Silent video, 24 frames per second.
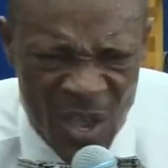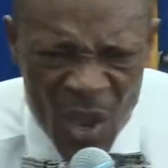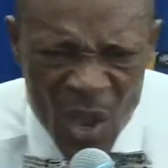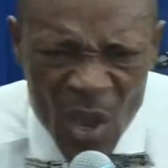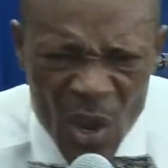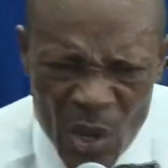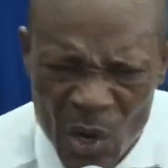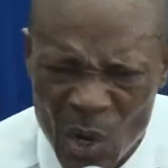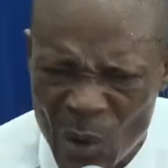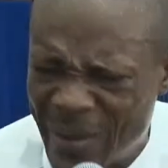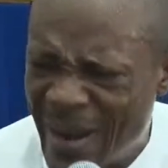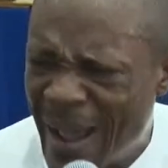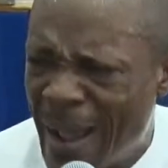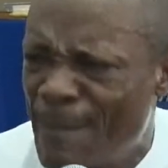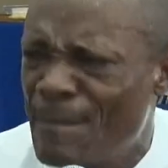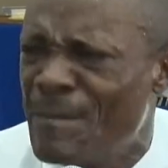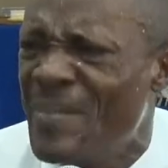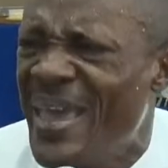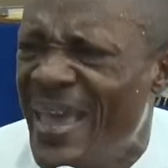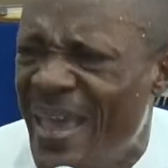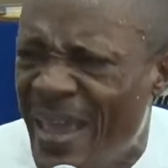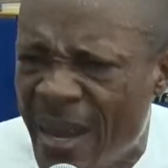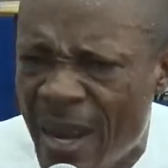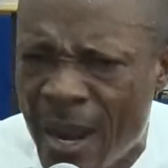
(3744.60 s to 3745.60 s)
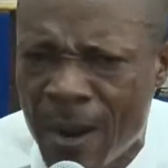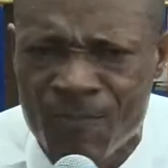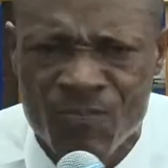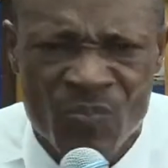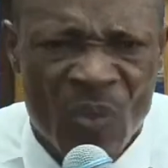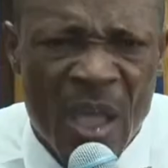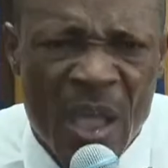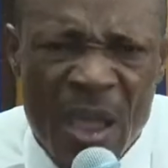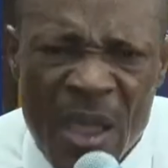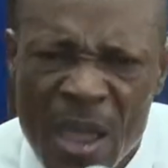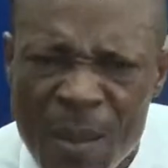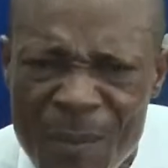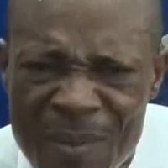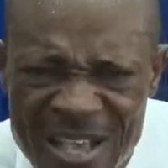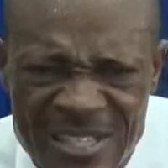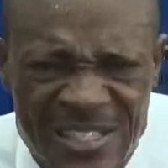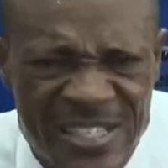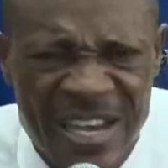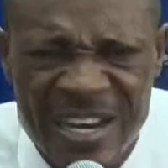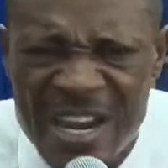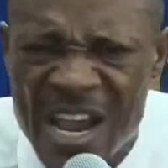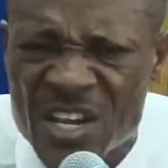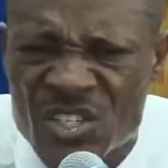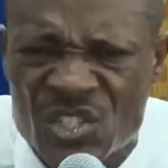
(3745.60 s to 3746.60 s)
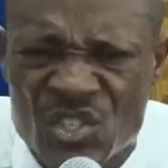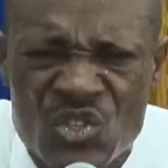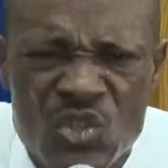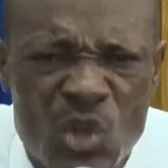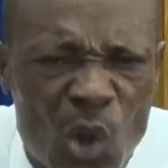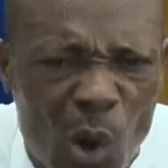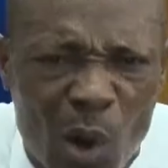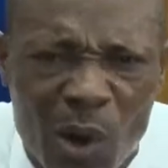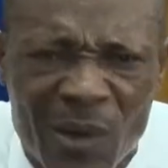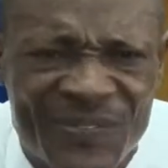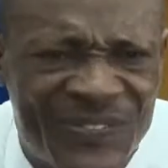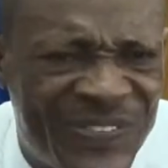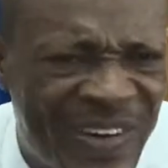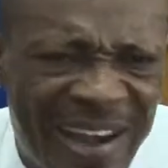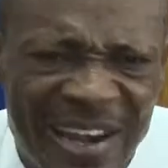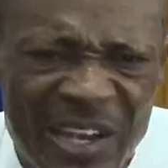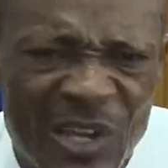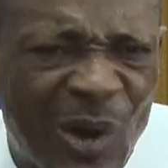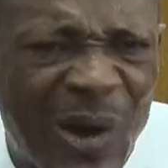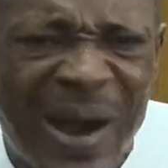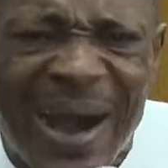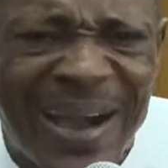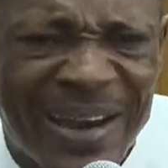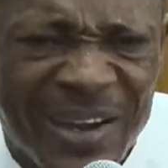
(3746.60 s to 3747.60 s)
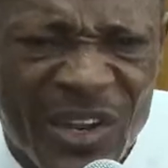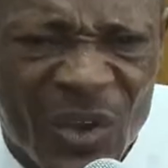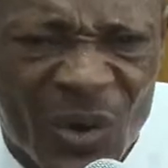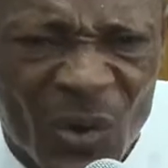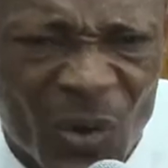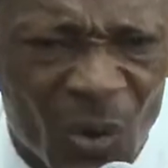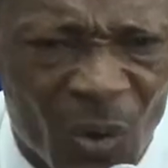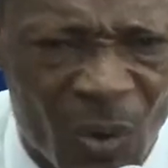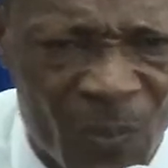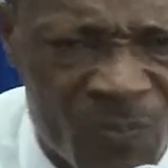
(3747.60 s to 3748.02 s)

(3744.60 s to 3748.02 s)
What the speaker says: You know what that mean? It means that there's no value on you.